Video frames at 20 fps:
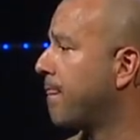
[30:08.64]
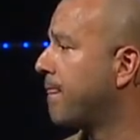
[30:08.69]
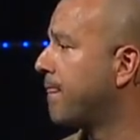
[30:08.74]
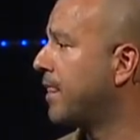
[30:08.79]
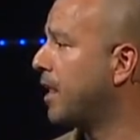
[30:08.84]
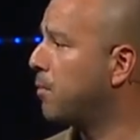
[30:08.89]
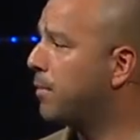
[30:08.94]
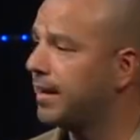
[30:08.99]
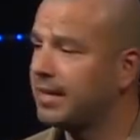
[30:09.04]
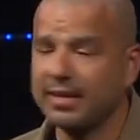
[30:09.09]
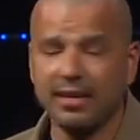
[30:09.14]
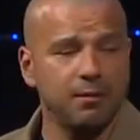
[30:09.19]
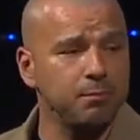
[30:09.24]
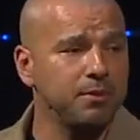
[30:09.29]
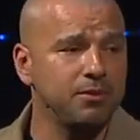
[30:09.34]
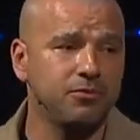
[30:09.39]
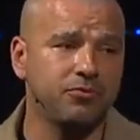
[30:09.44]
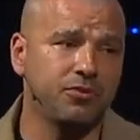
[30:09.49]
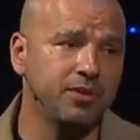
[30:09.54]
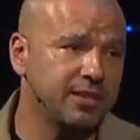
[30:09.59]
They may not be
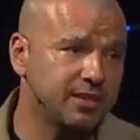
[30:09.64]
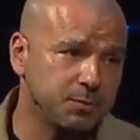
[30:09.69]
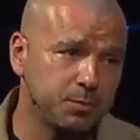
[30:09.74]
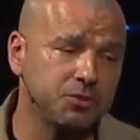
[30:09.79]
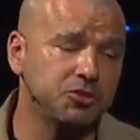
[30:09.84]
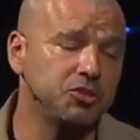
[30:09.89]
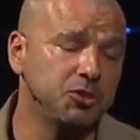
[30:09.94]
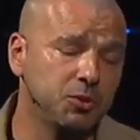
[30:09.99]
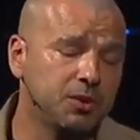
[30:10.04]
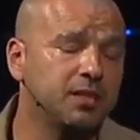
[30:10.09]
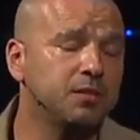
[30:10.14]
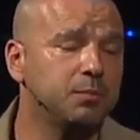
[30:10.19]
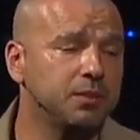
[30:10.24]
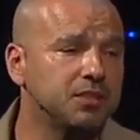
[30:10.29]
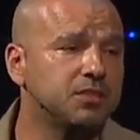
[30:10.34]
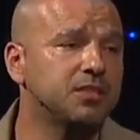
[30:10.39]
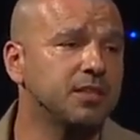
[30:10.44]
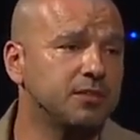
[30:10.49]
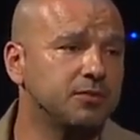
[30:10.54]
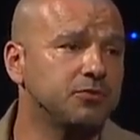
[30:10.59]
fixed, but you can be
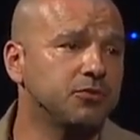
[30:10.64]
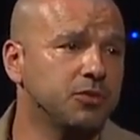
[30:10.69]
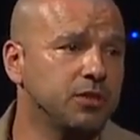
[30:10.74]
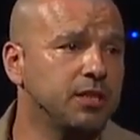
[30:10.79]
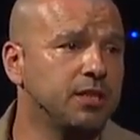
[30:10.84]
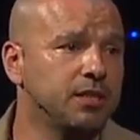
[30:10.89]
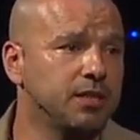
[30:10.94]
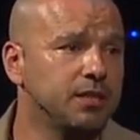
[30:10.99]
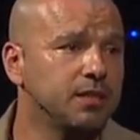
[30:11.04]
set free.